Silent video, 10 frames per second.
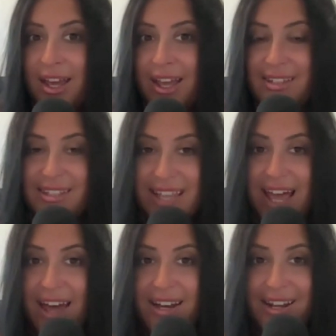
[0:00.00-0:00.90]

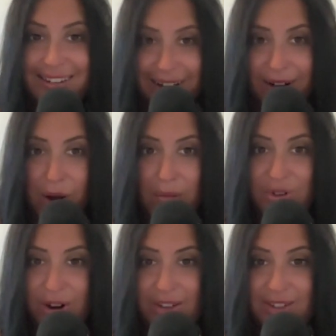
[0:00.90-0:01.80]
Instead, Doug
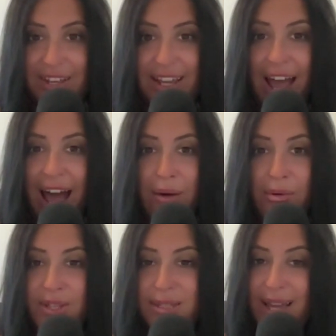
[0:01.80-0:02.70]
Armstrong is looking, how will
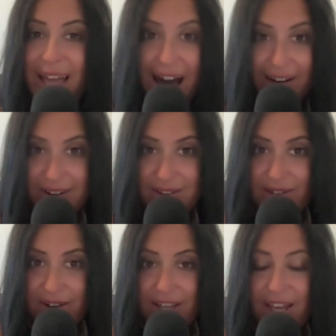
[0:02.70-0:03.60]
this make Alex
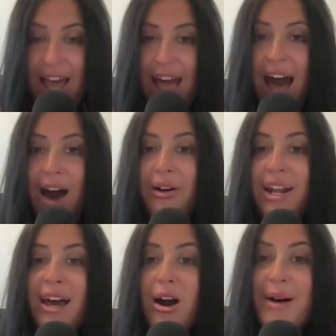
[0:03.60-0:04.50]
look? How can
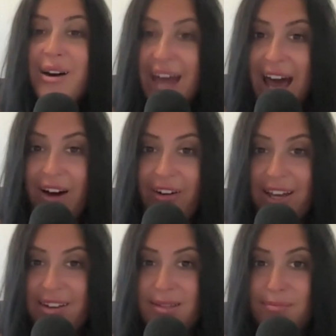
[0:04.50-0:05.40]
I help out
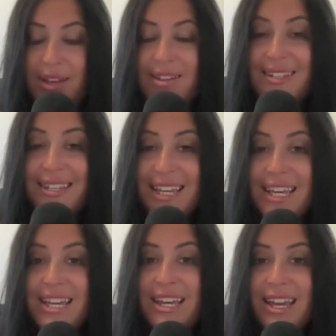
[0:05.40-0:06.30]
Alex? Because
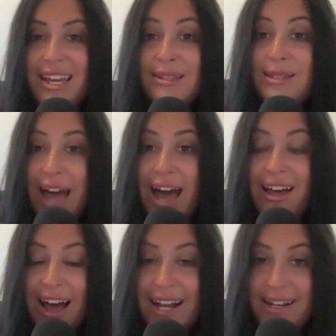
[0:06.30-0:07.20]
he is that
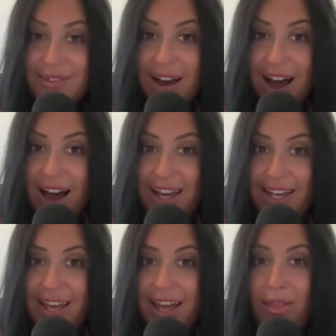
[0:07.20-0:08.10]
kind of
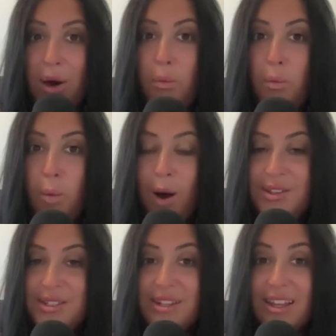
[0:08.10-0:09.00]
guy that
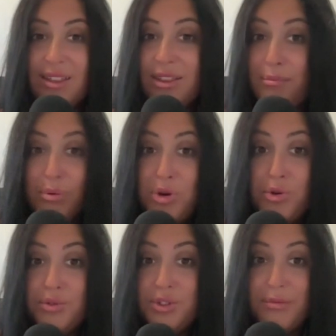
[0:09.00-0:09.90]
wants the
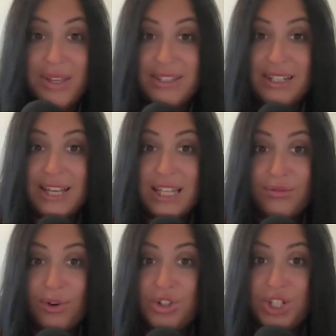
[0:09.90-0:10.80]
Blues to be
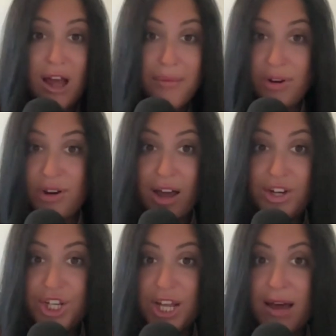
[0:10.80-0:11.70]
successful. GM or not
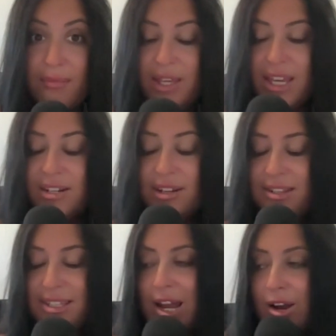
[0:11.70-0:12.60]
GM, he
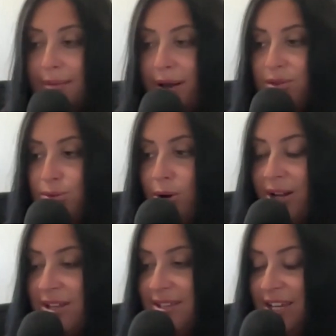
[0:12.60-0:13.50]
does care about this
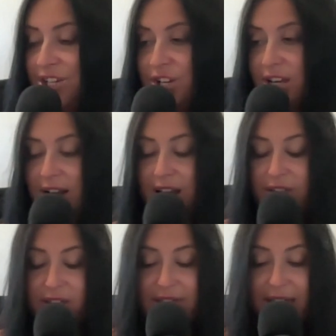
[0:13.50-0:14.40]
organization. And I
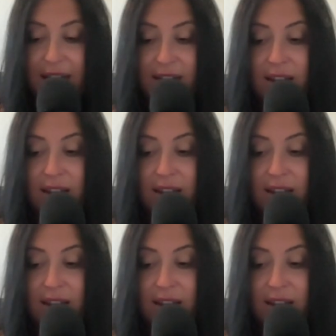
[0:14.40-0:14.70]
think that